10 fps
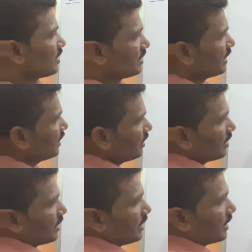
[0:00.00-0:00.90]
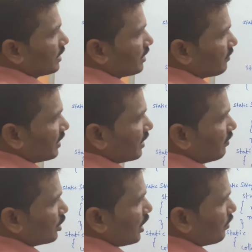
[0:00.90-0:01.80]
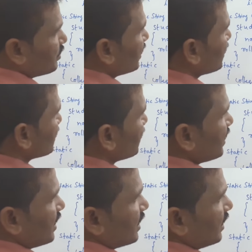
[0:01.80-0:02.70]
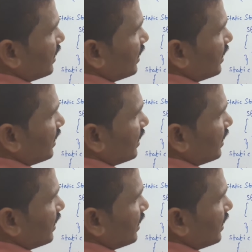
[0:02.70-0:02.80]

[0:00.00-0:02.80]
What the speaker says: Then here whenever the object is created,